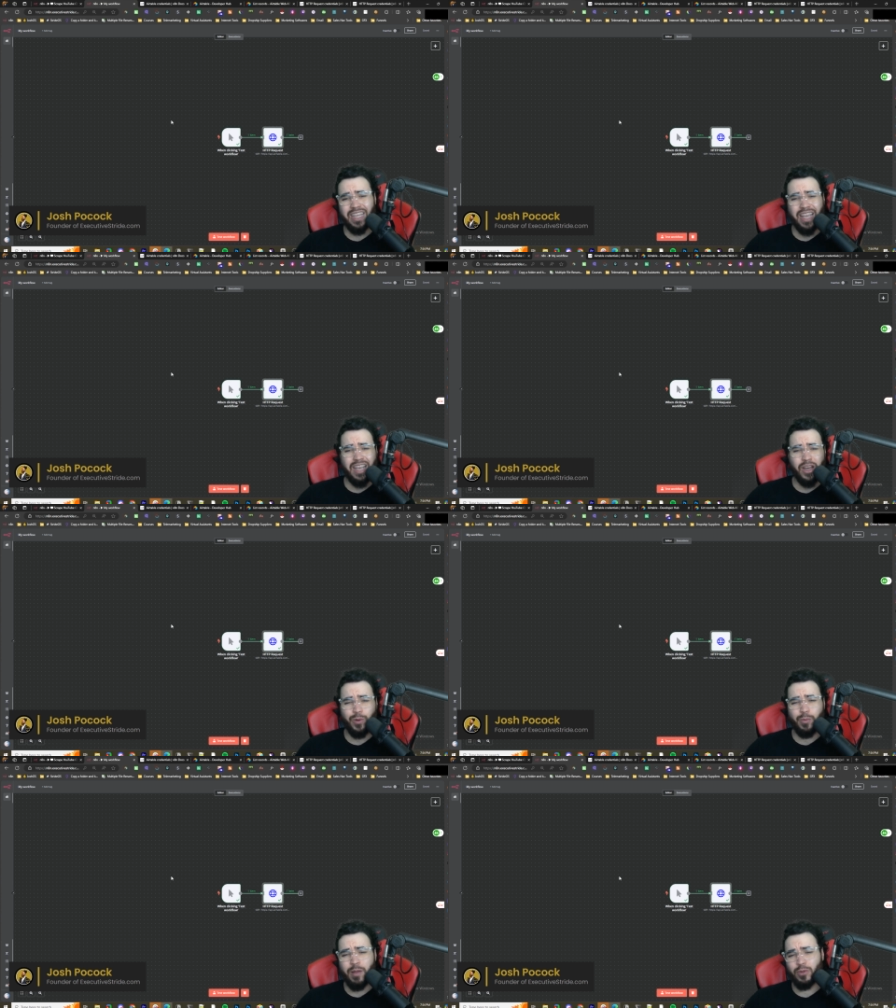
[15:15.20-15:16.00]
eight
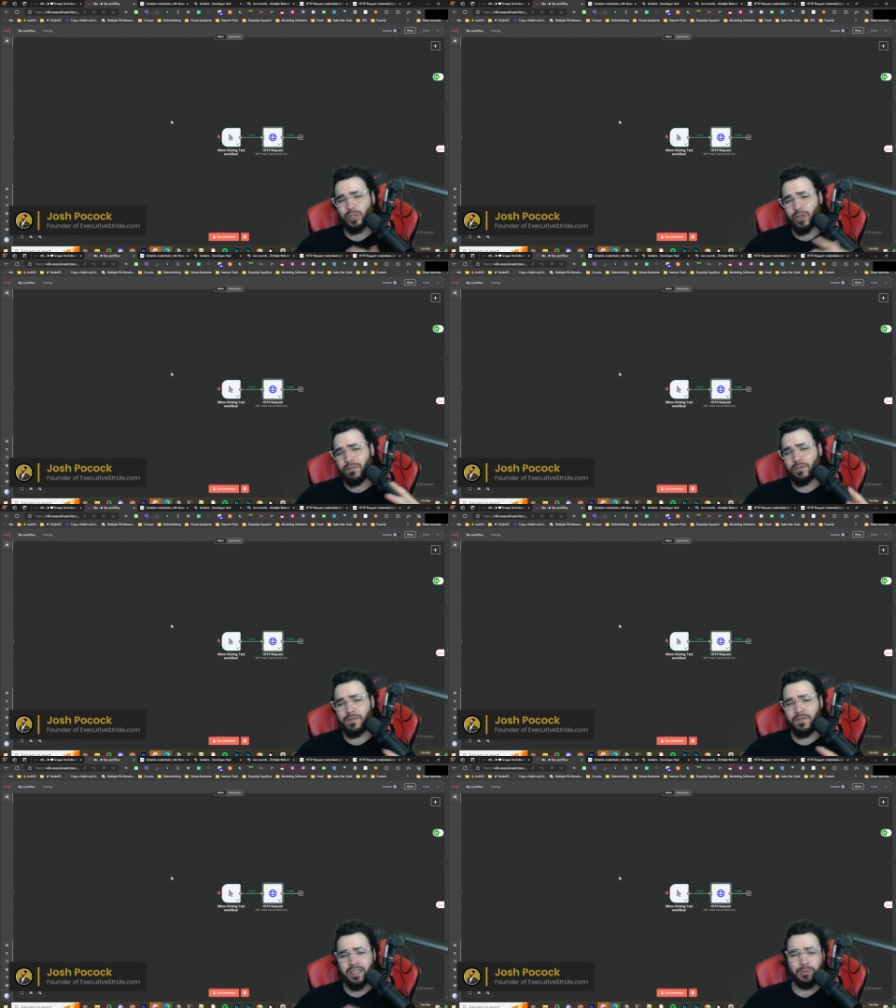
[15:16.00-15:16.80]
hundred members in our free
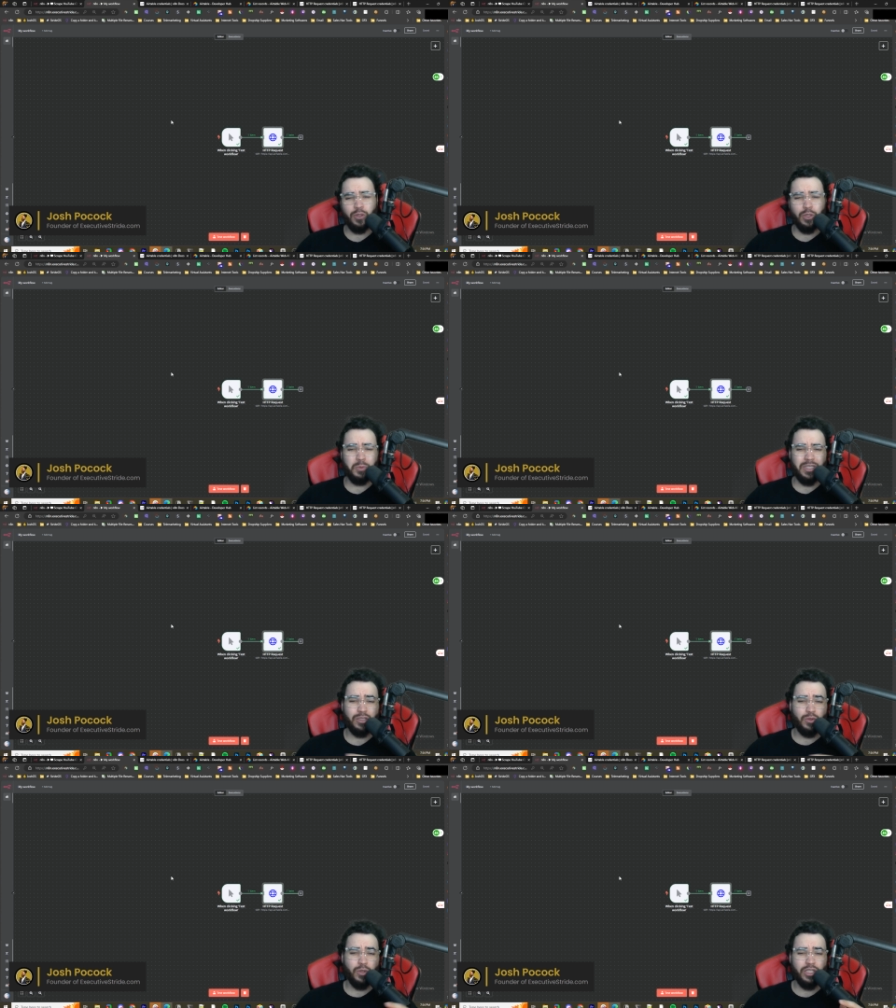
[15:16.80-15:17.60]
Facebook group and
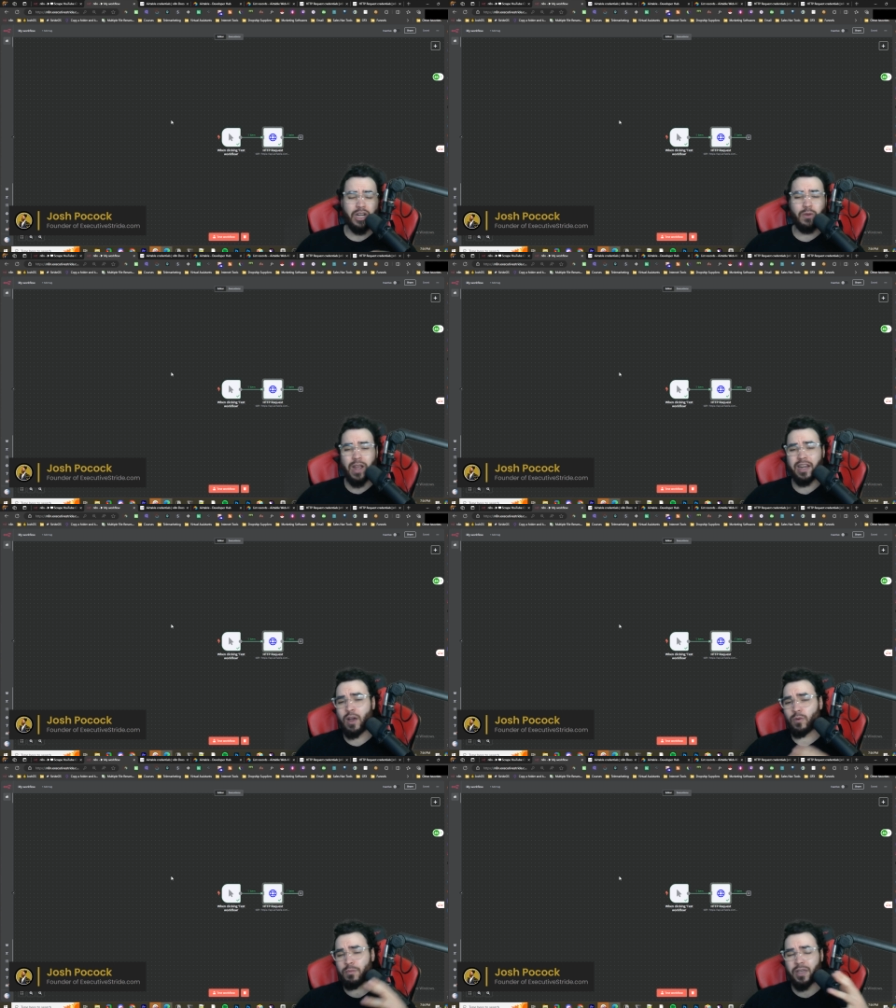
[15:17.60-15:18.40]
Discord channel right
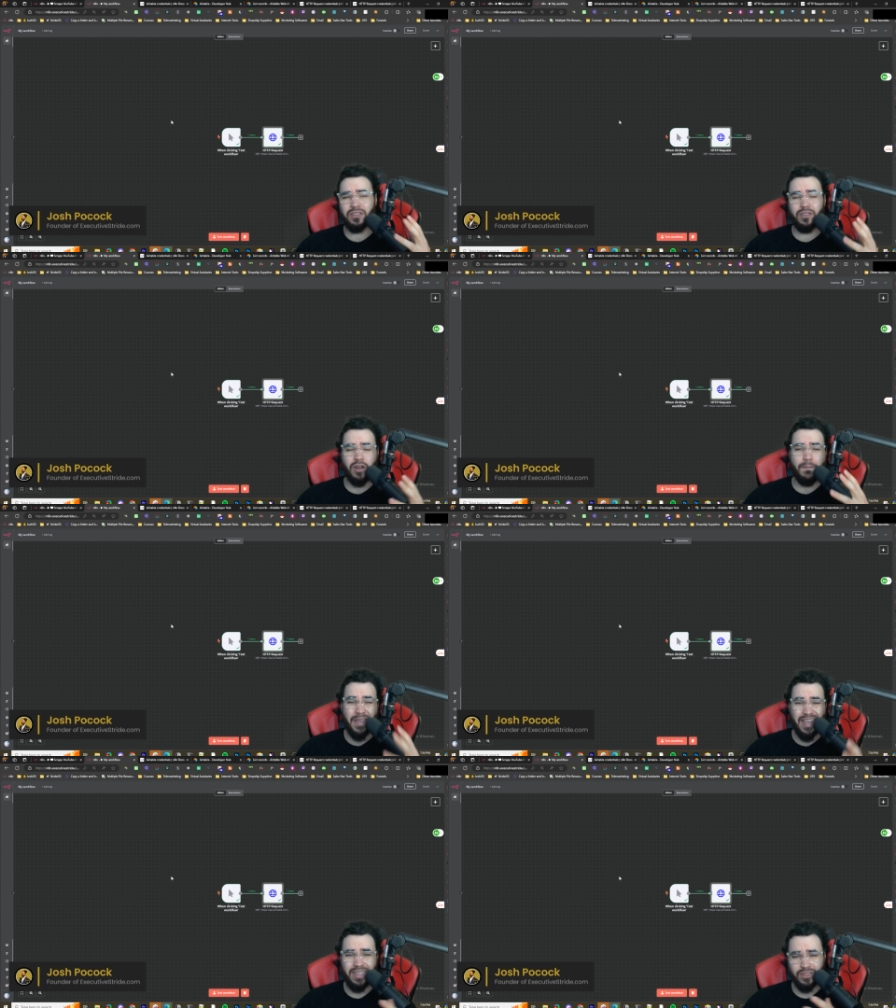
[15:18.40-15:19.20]
now. We may start a
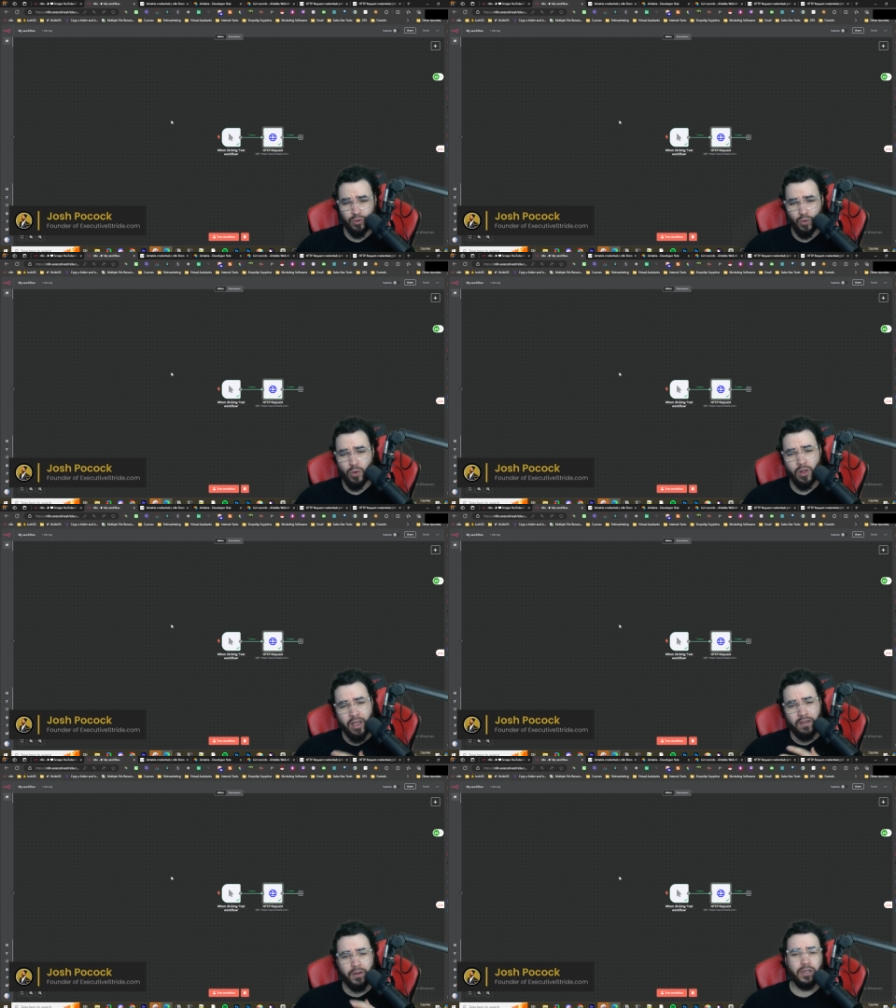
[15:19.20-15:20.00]
paid school
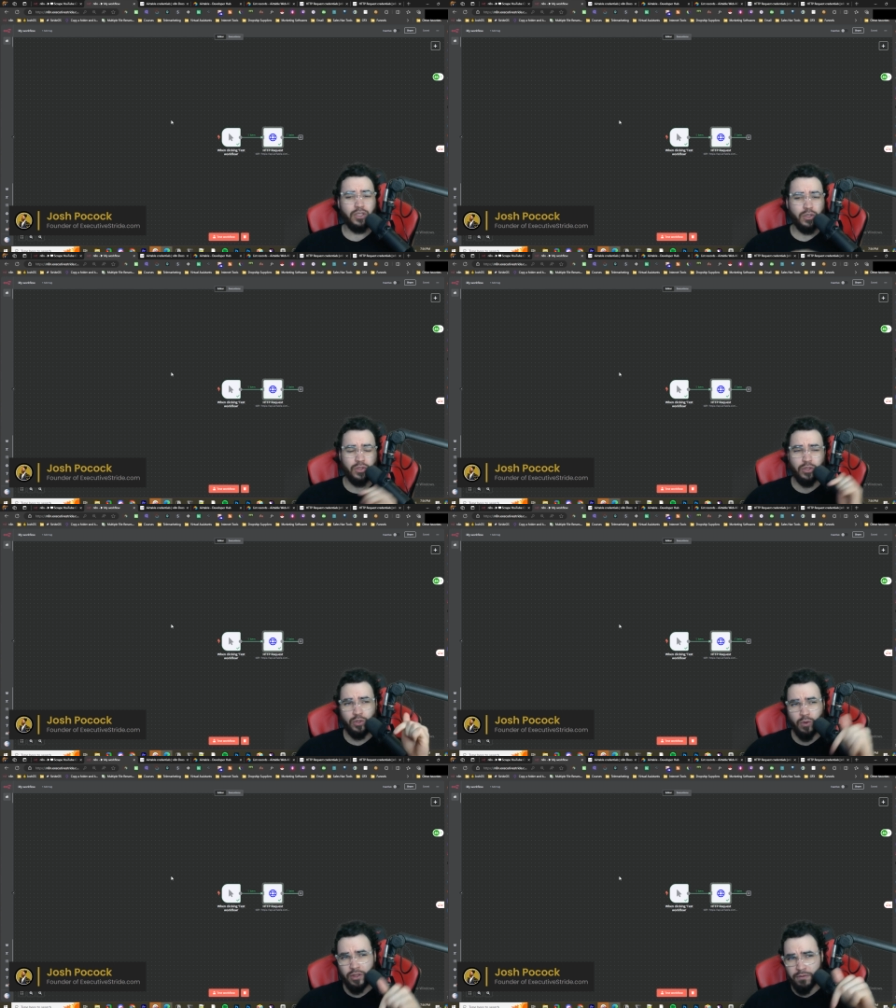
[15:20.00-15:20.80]
very soon, so
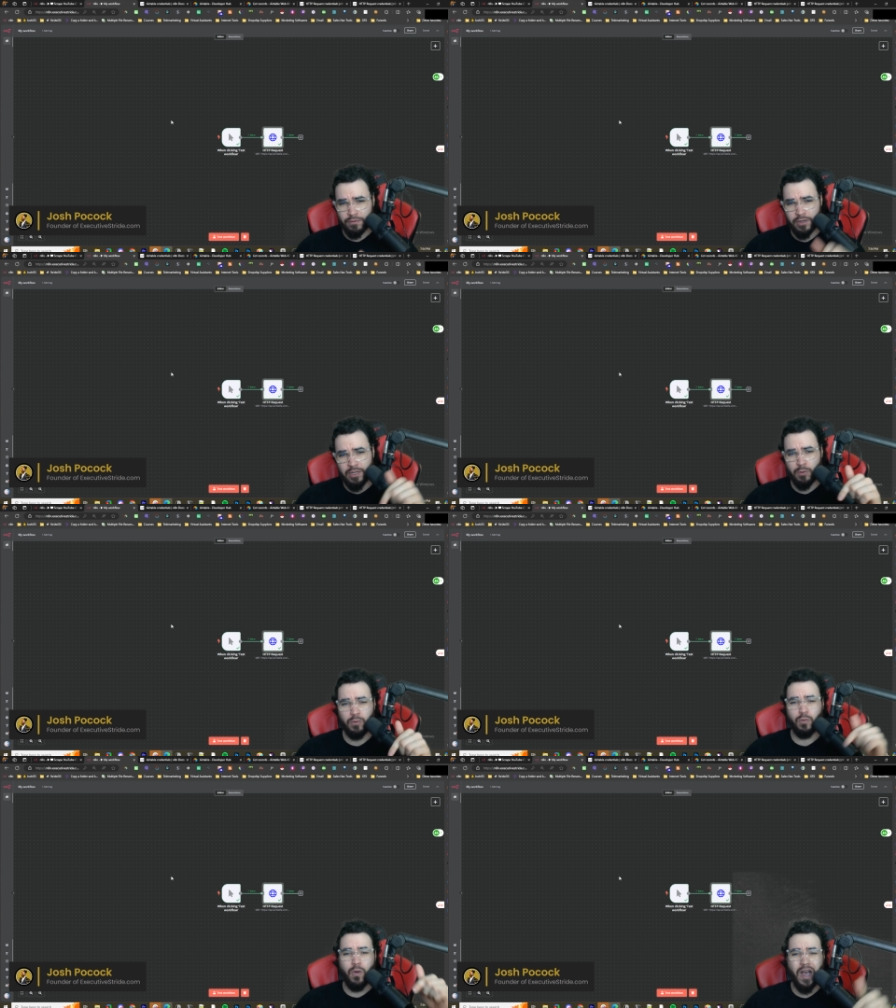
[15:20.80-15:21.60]
join the free
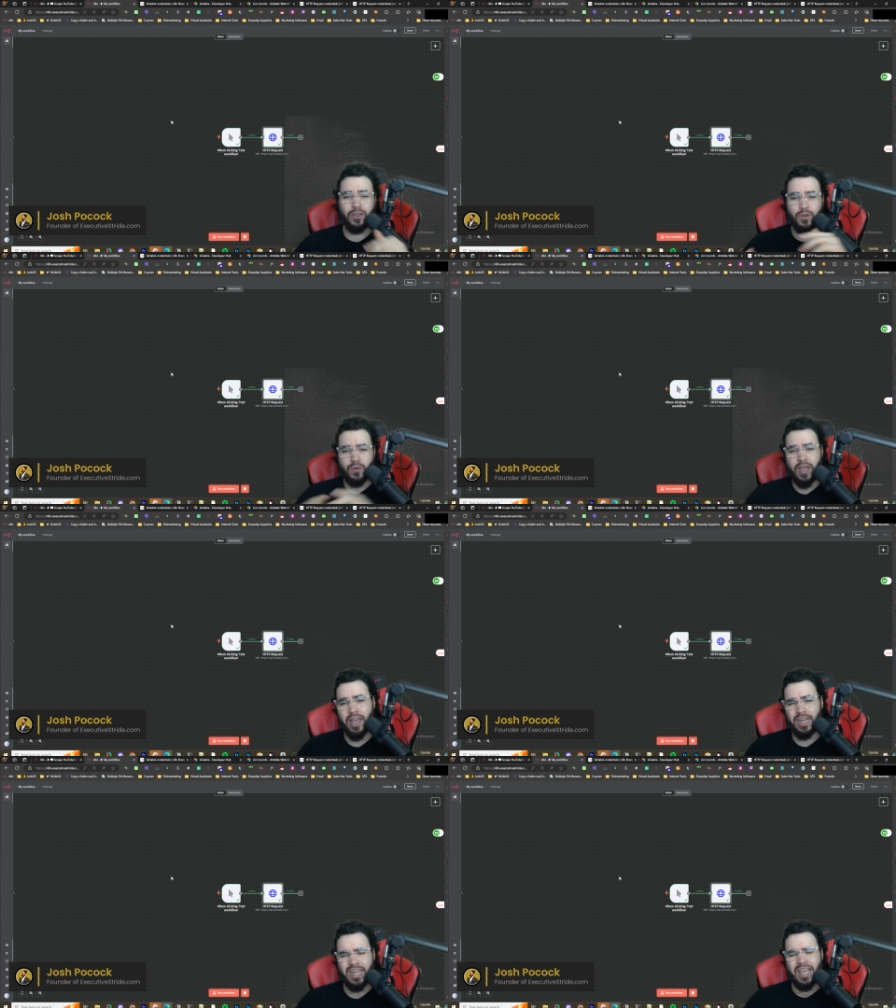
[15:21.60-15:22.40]
one while you
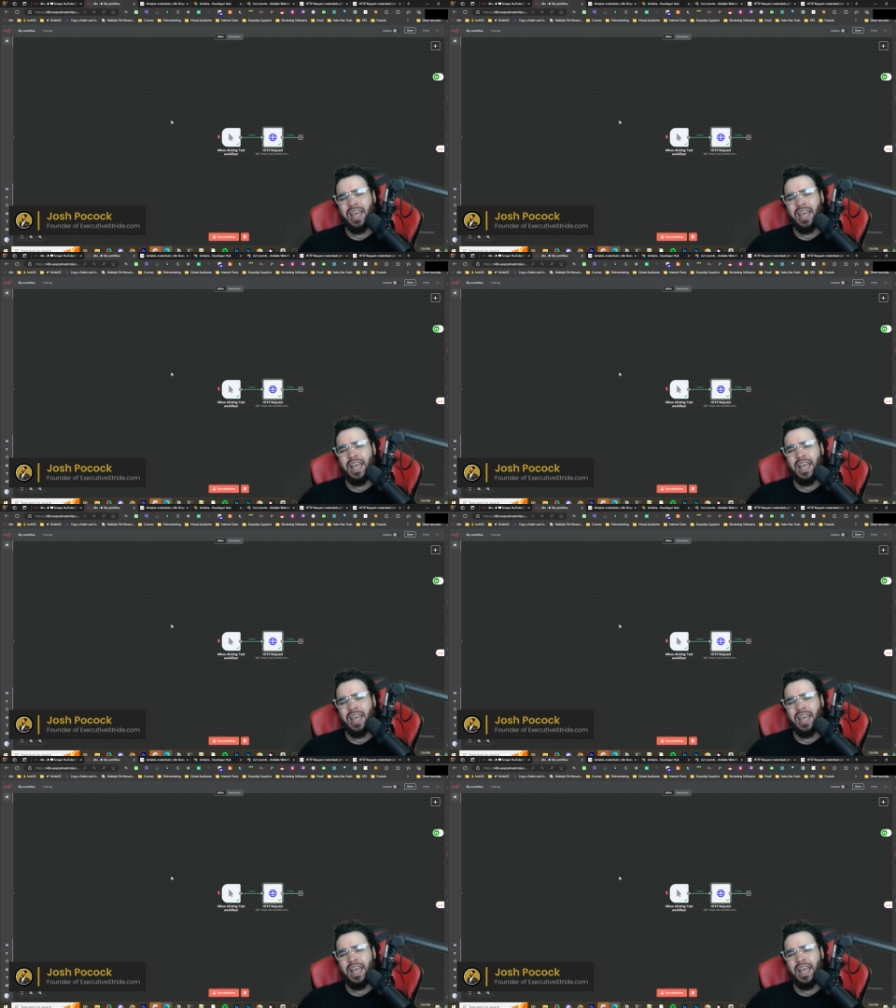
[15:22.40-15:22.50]
can.